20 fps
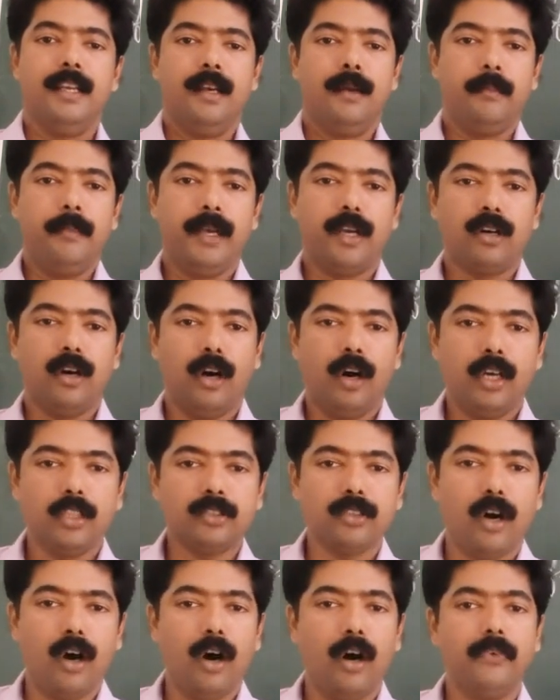because
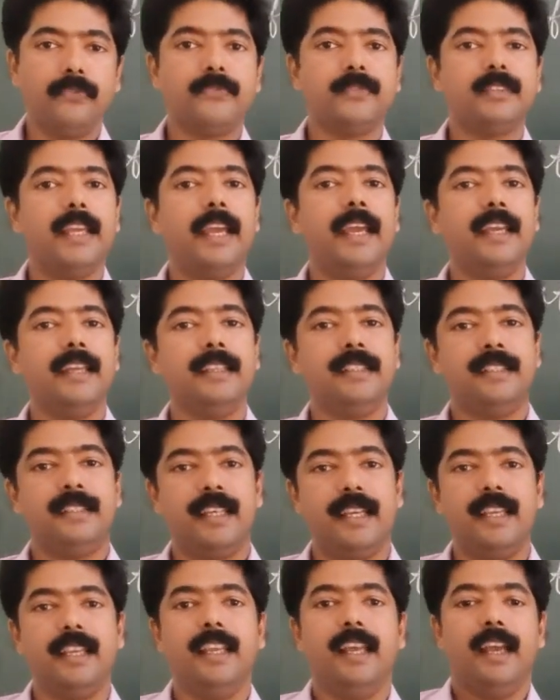of change
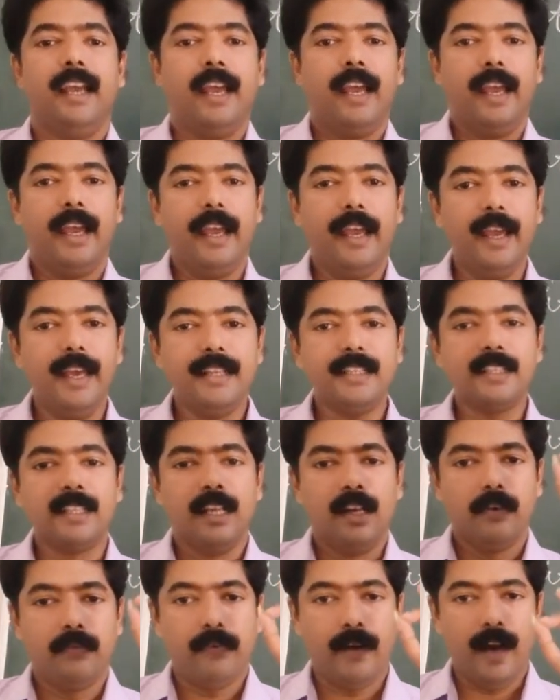in
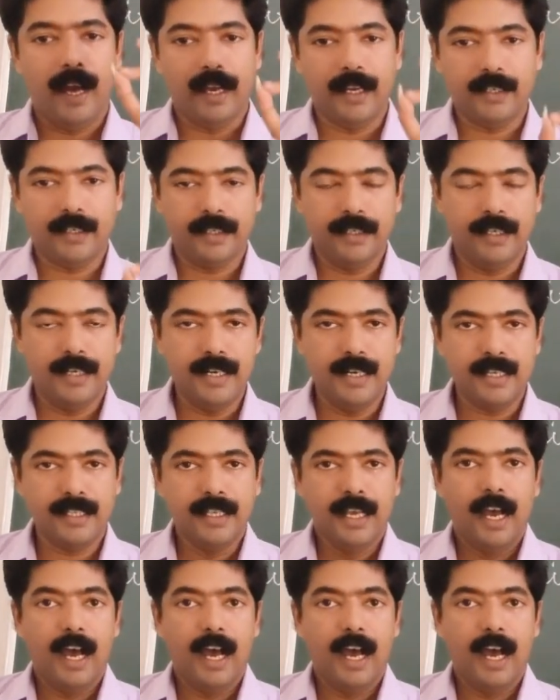its factors